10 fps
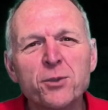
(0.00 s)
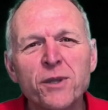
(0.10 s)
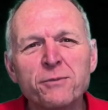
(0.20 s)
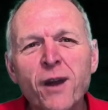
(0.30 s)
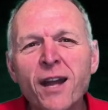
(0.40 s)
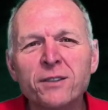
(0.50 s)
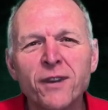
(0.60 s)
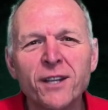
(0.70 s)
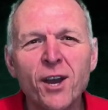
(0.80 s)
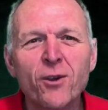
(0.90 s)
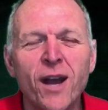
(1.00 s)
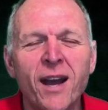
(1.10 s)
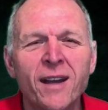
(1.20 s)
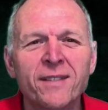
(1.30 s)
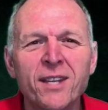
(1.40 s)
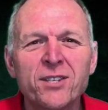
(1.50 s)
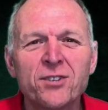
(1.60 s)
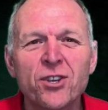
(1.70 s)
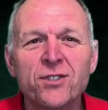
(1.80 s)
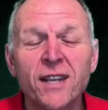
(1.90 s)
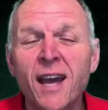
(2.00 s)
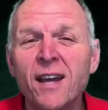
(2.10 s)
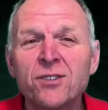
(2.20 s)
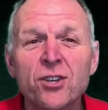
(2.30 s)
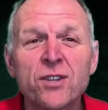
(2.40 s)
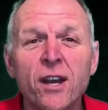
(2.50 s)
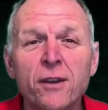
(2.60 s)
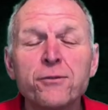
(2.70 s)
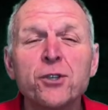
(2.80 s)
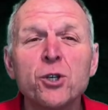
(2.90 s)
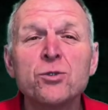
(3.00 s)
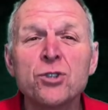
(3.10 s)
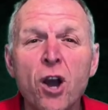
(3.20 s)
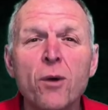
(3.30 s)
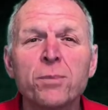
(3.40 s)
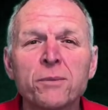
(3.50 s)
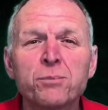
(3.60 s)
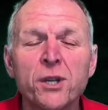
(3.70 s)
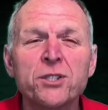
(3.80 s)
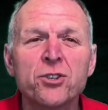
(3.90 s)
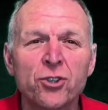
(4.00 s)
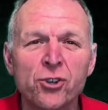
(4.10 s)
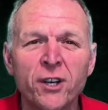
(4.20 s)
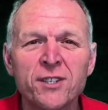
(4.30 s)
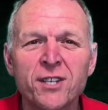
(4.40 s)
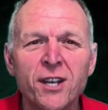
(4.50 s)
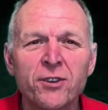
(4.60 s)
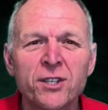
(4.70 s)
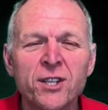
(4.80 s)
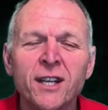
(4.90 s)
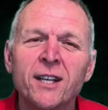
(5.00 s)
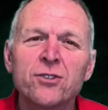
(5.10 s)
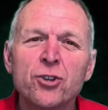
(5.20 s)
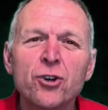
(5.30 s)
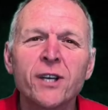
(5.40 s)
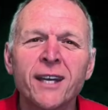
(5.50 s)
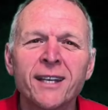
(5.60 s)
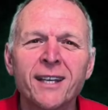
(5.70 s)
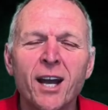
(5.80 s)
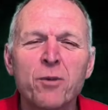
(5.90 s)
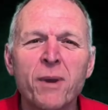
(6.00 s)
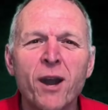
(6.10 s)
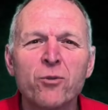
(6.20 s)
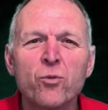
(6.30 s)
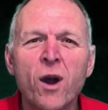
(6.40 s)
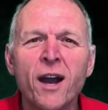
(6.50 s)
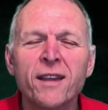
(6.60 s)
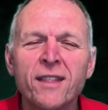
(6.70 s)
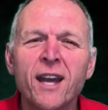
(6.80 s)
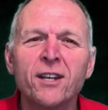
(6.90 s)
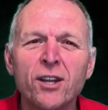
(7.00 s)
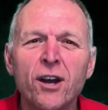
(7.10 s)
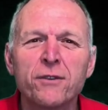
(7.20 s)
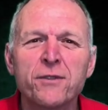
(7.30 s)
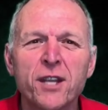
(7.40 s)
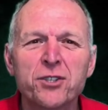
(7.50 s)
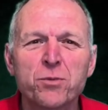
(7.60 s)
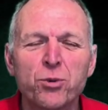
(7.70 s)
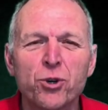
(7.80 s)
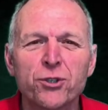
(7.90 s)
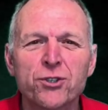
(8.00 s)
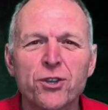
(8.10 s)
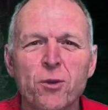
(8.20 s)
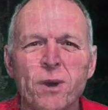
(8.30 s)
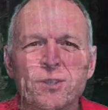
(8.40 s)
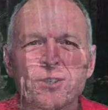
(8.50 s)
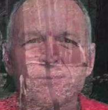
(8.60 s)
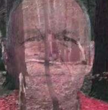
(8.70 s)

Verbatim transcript: with a final video and this is just again just a, a few top British orienteers talking about why they love this sport so much.